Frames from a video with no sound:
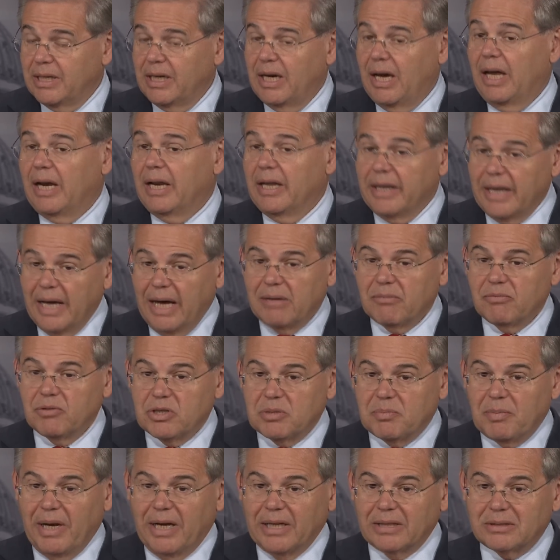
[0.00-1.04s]
And in that
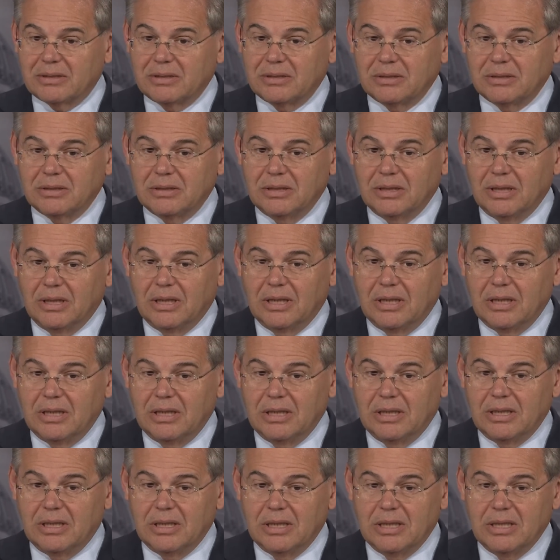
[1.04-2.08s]
respect, uh,
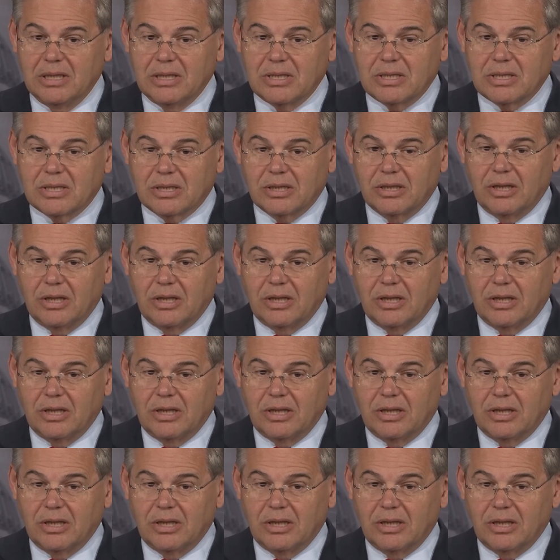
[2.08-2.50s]
it is,